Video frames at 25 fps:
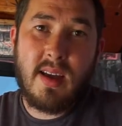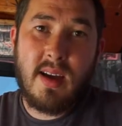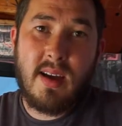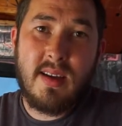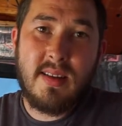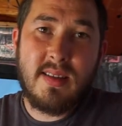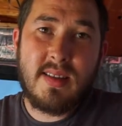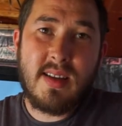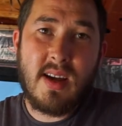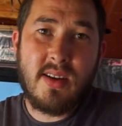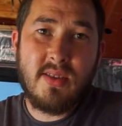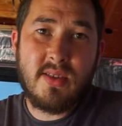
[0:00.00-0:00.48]

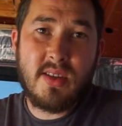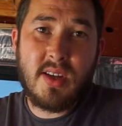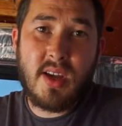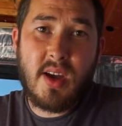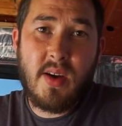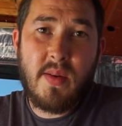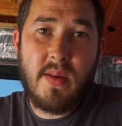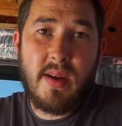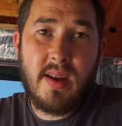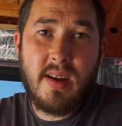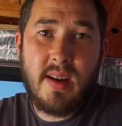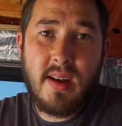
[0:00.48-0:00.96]
guys, how's it
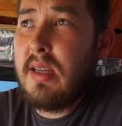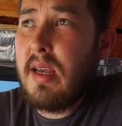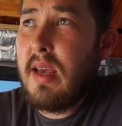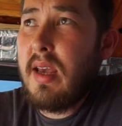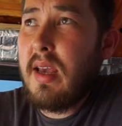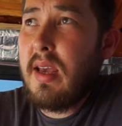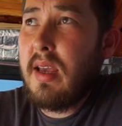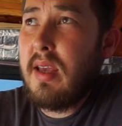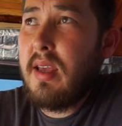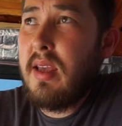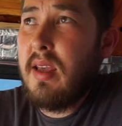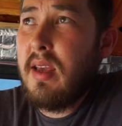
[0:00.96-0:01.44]
going?
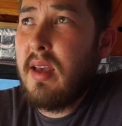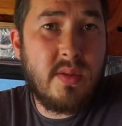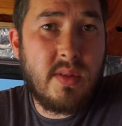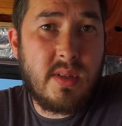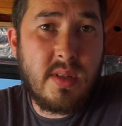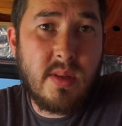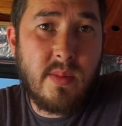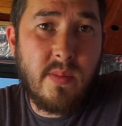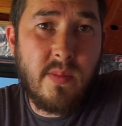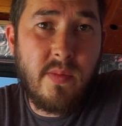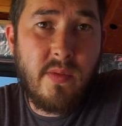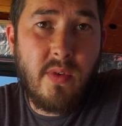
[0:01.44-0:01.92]
Today, doing
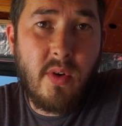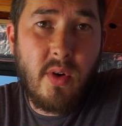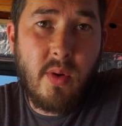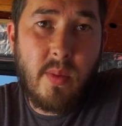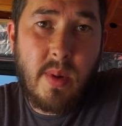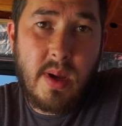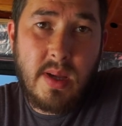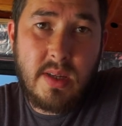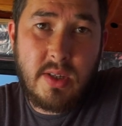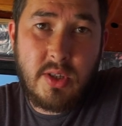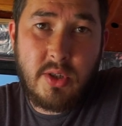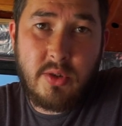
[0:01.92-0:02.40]
some
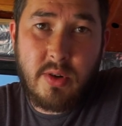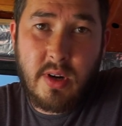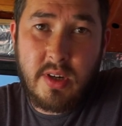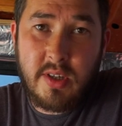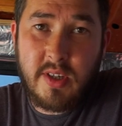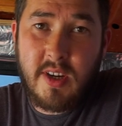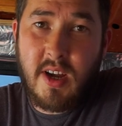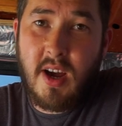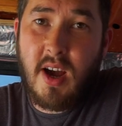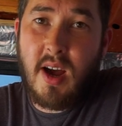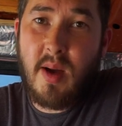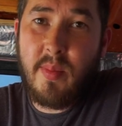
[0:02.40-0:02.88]
four-way
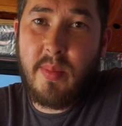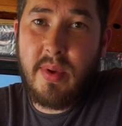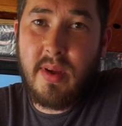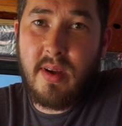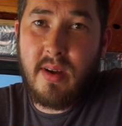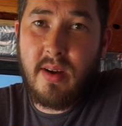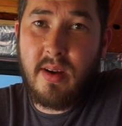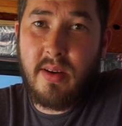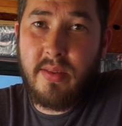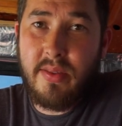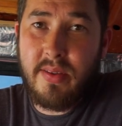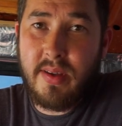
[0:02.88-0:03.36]
stretch
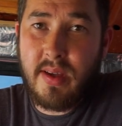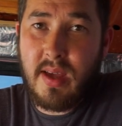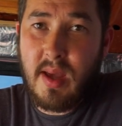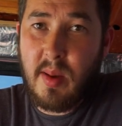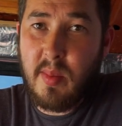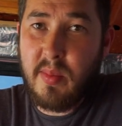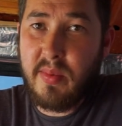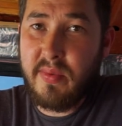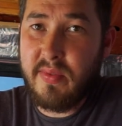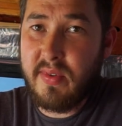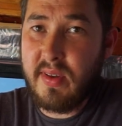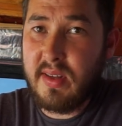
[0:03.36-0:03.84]
carpet on the
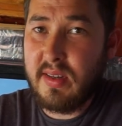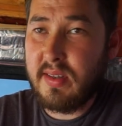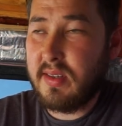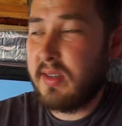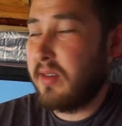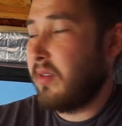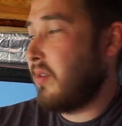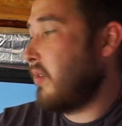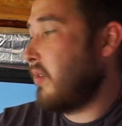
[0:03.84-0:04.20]
campervan. So